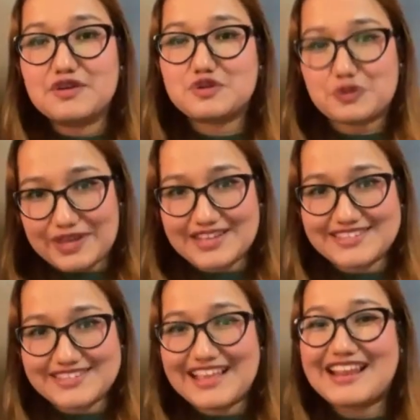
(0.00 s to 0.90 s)
so
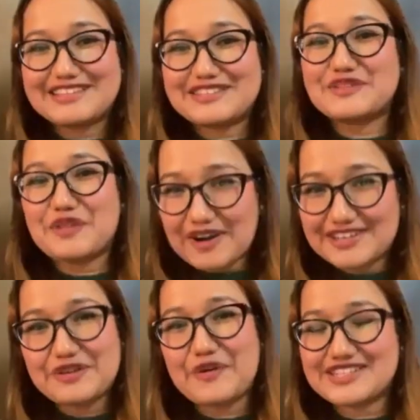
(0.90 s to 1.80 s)
yes let's not
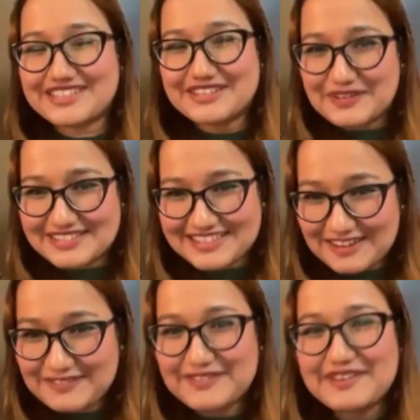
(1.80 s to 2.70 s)
question
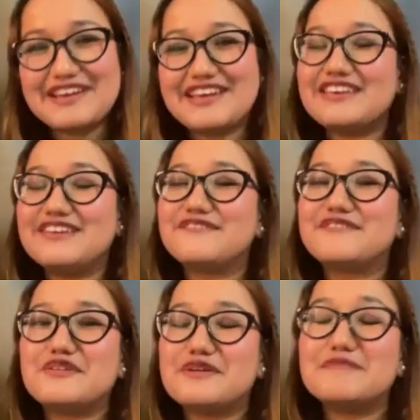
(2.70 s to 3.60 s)
yourself if
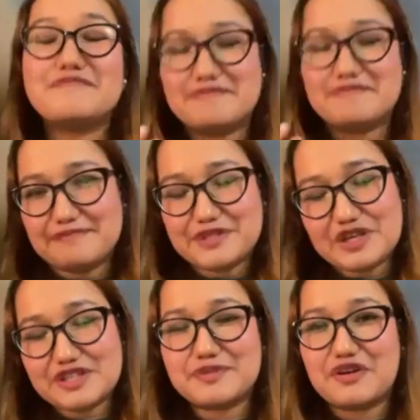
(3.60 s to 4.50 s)
you uh,
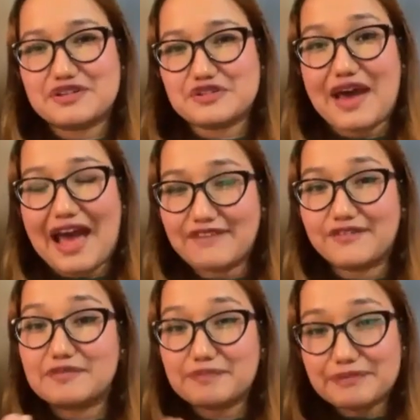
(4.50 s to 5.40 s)
just because you have
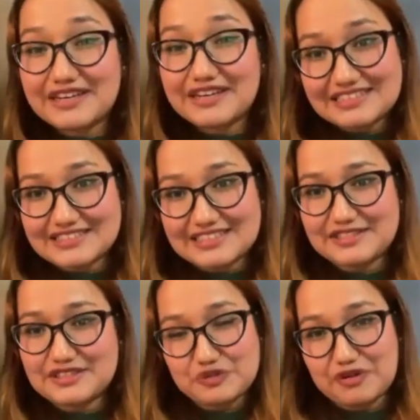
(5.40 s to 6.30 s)
a mere
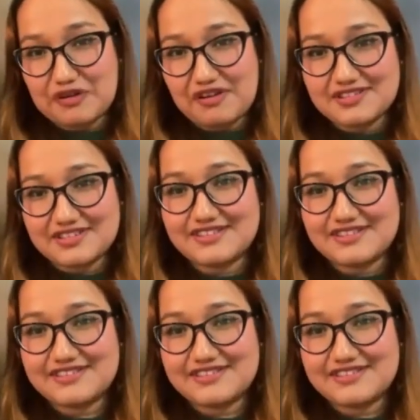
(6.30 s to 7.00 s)
disease tuberculosis